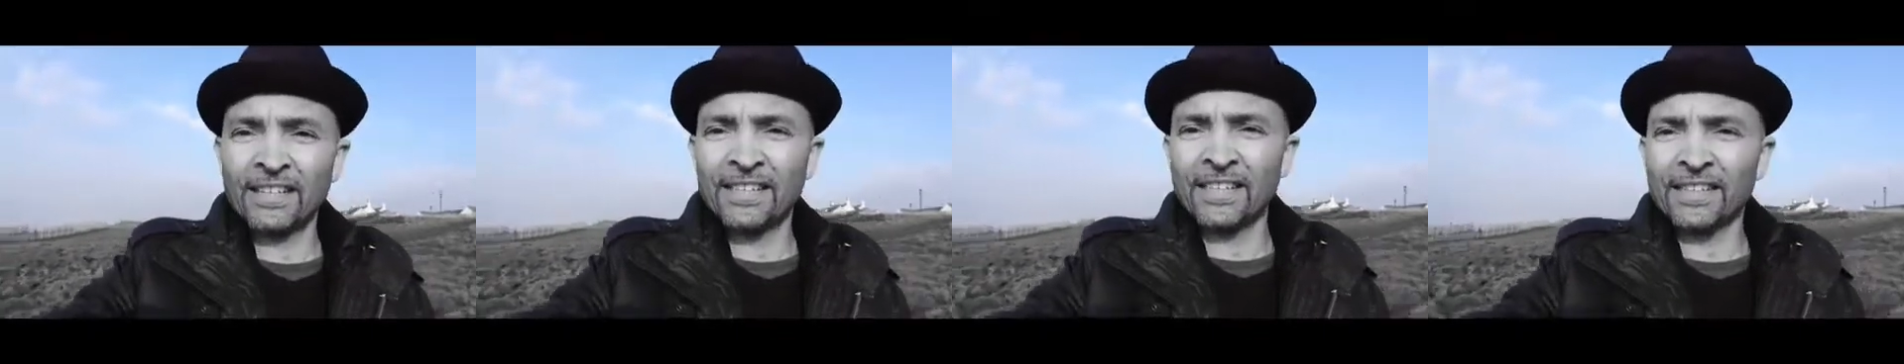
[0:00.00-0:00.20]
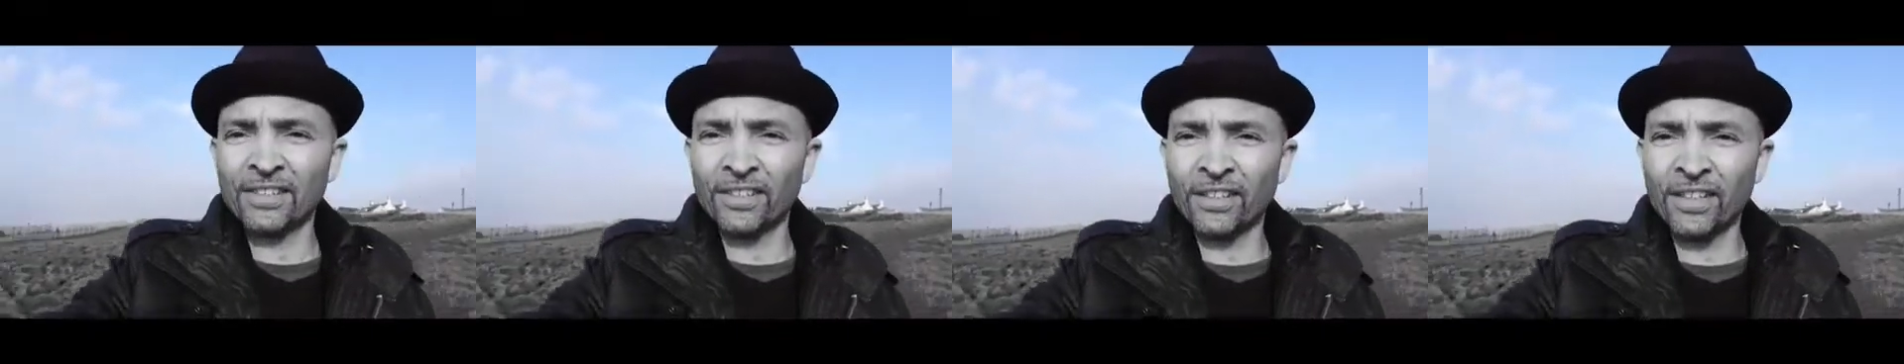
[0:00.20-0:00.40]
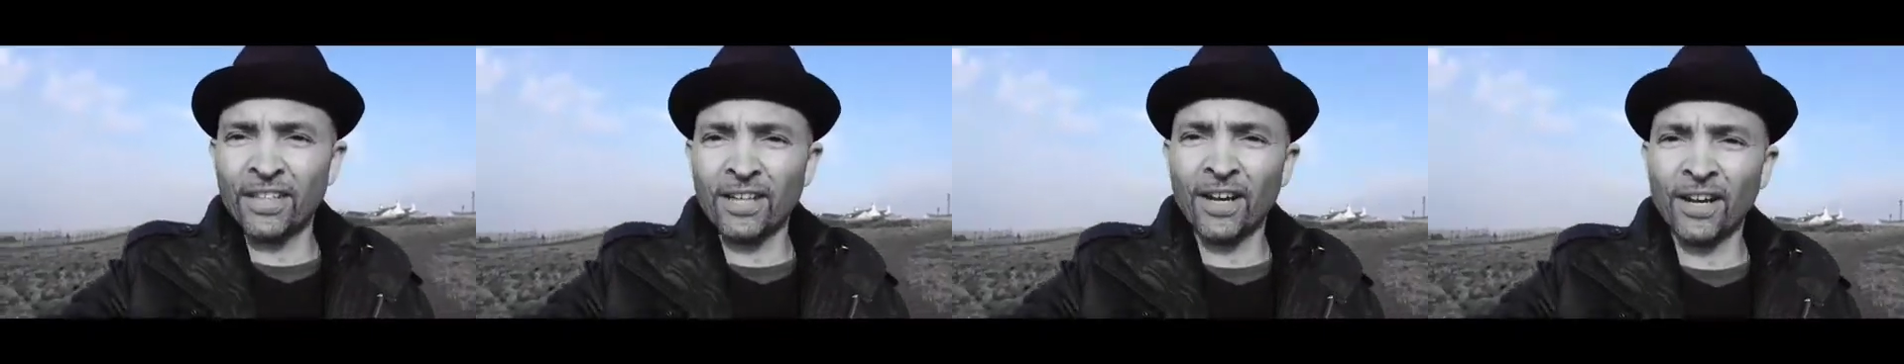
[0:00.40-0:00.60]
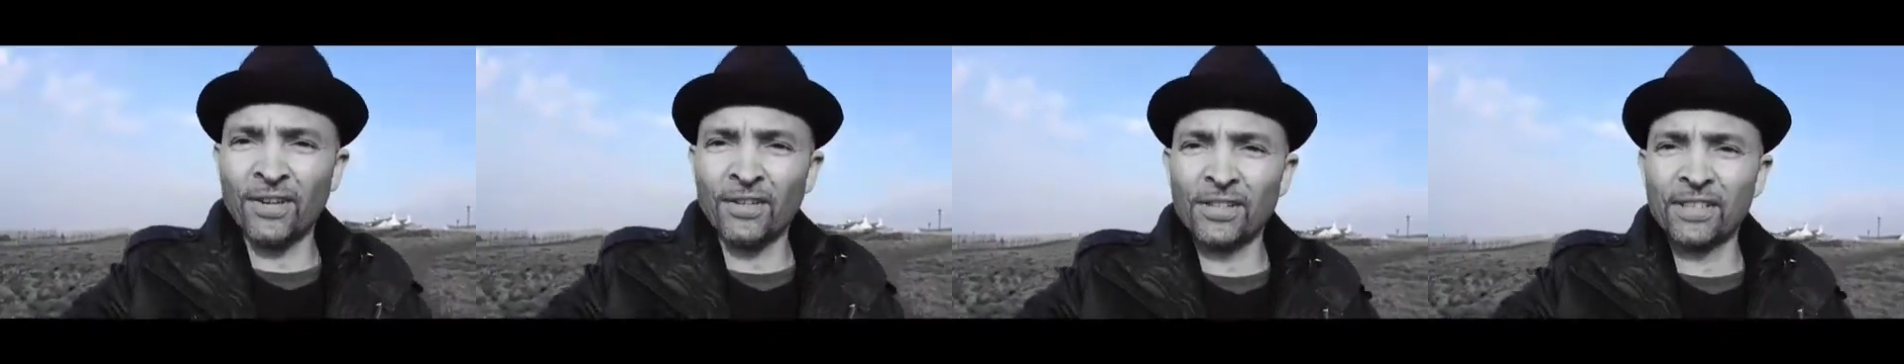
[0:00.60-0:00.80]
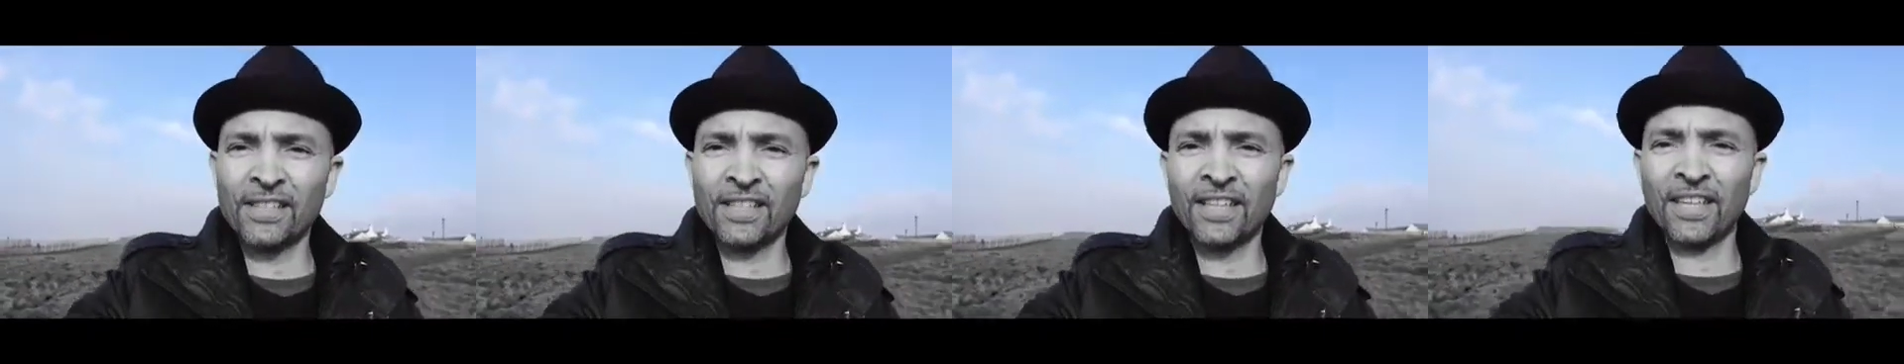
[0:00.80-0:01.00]
just on the
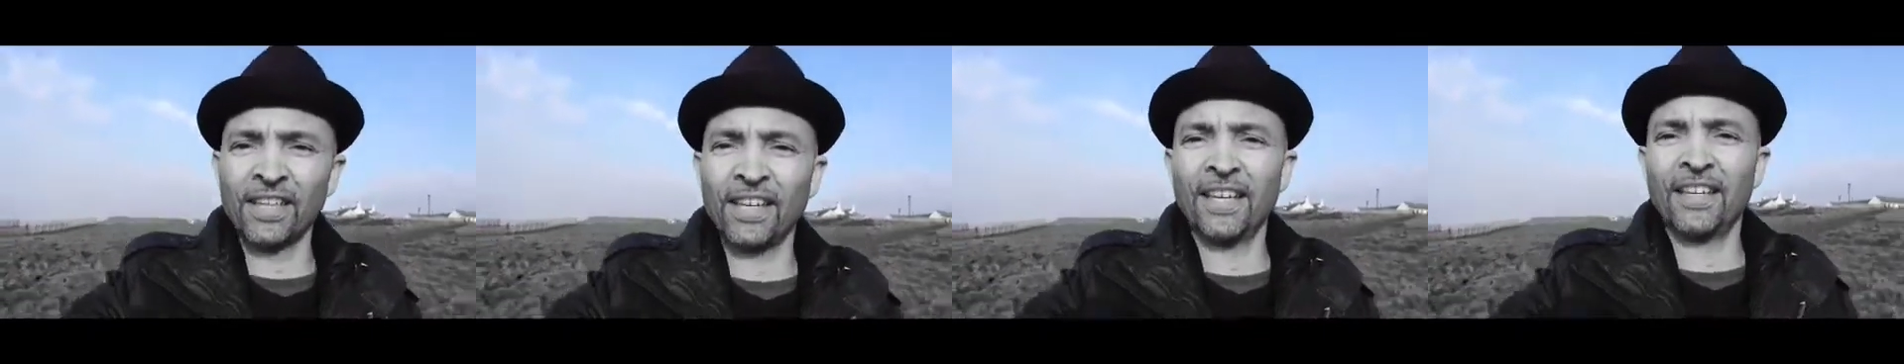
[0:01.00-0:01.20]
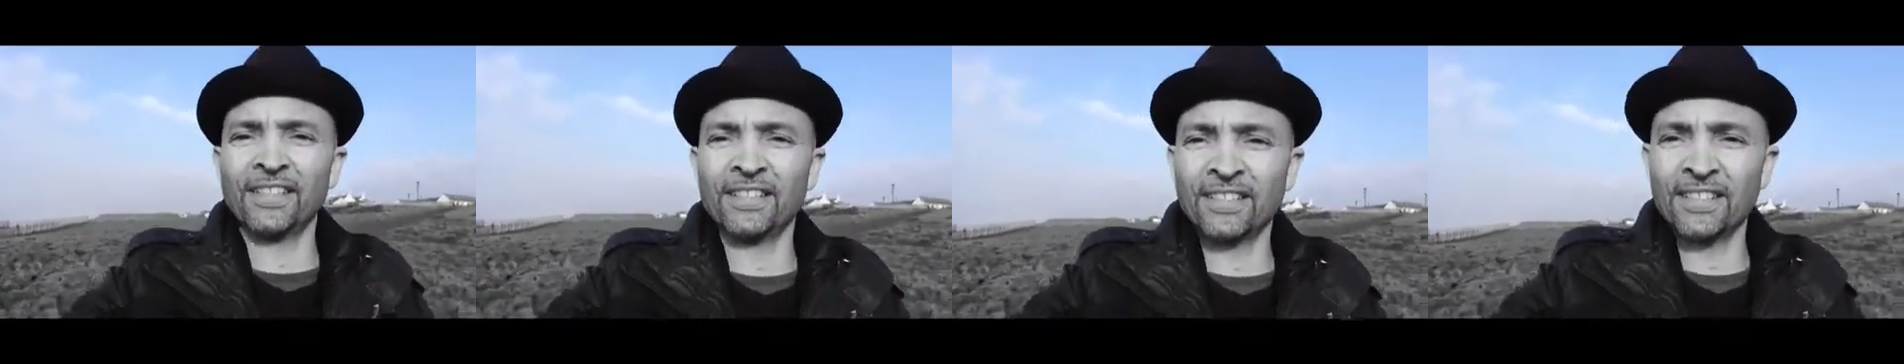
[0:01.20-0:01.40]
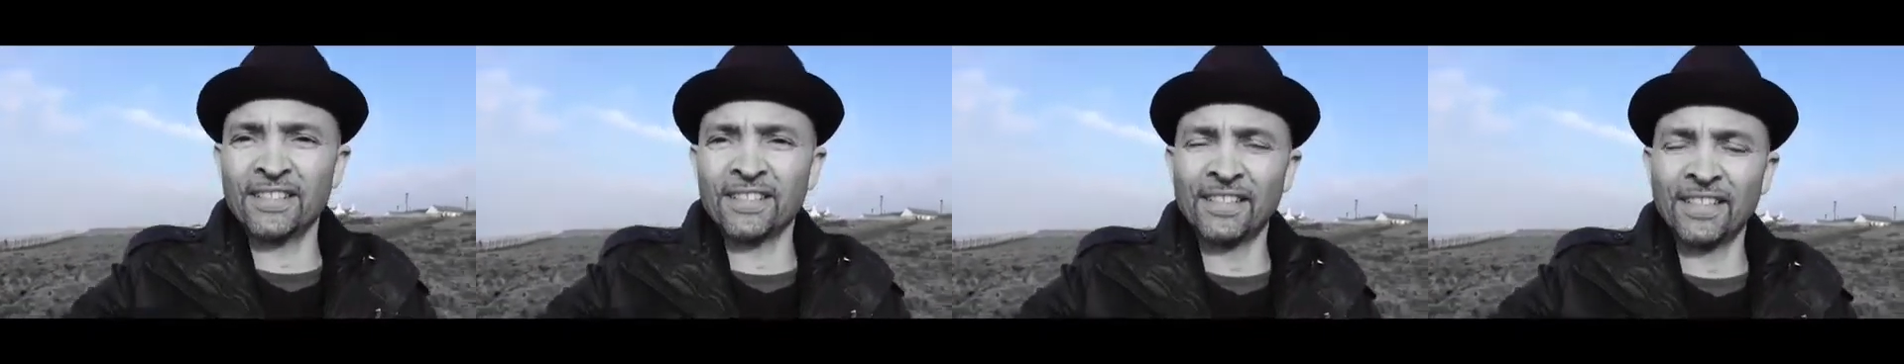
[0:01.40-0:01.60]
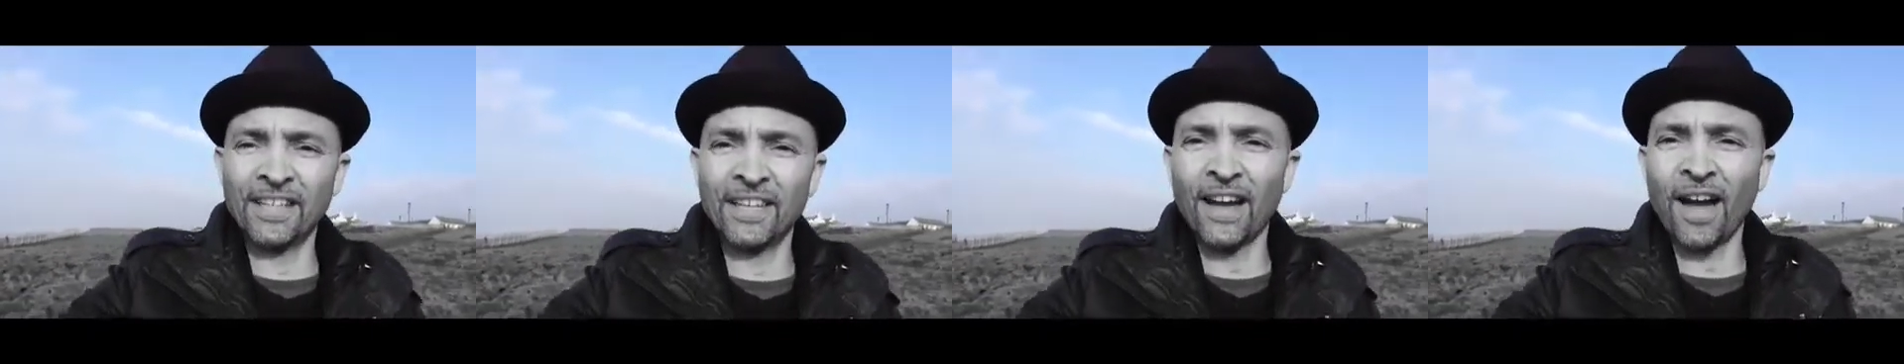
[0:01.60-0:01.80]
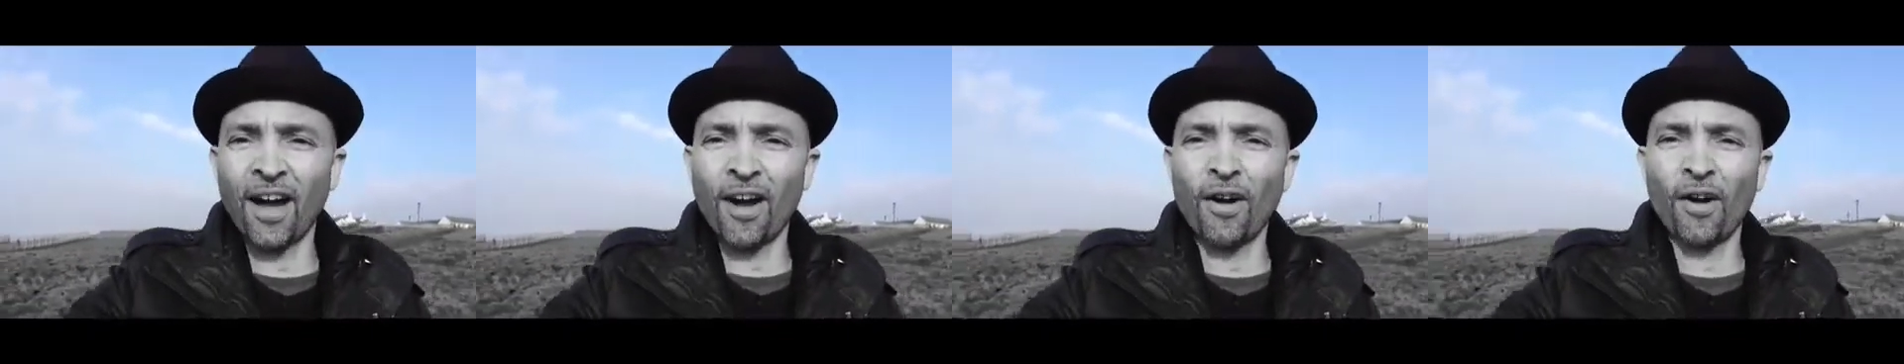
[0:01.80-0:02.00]
coast here, just near
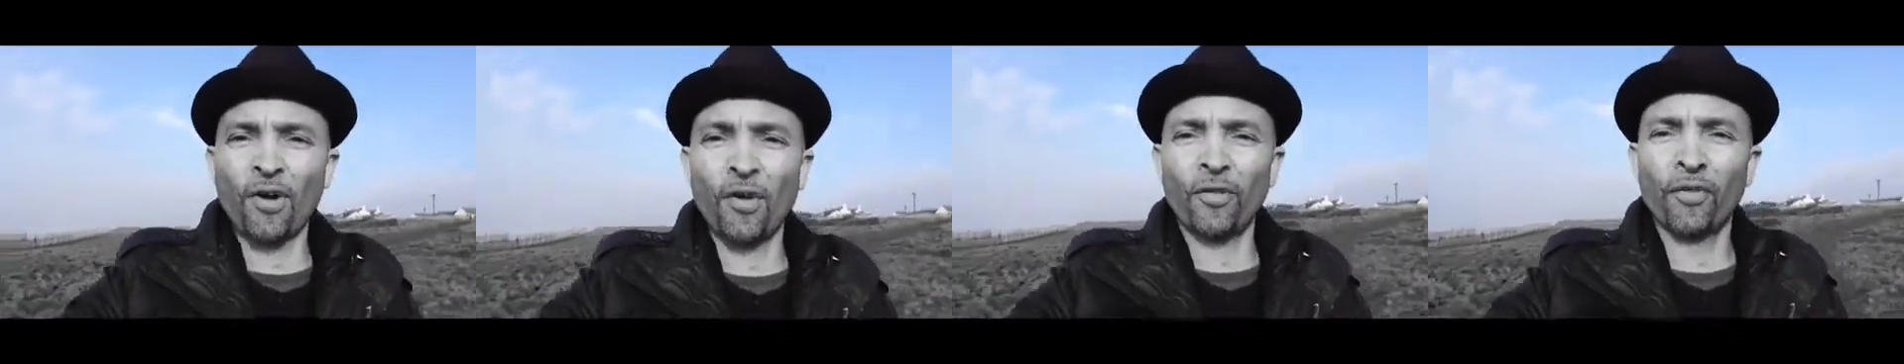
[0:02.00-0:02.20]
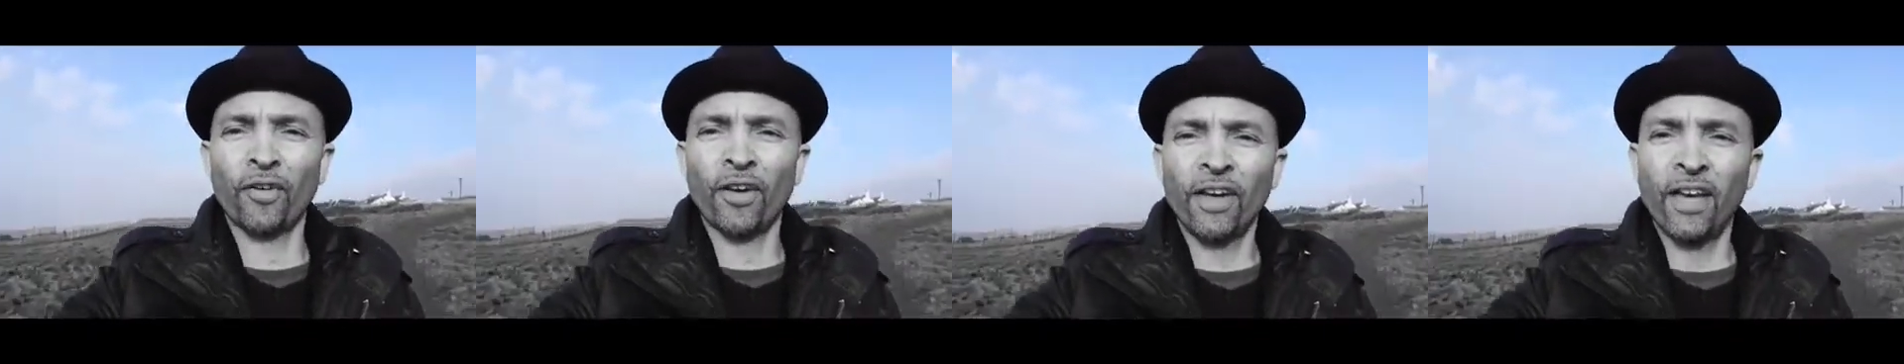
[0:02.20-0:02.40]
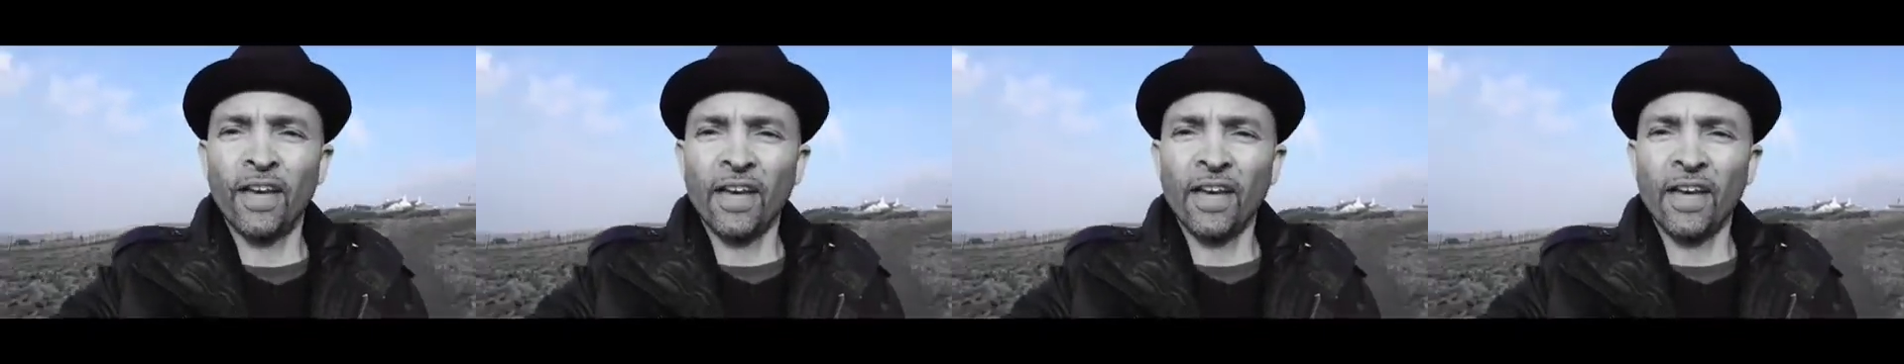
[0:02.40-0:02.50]
Hove.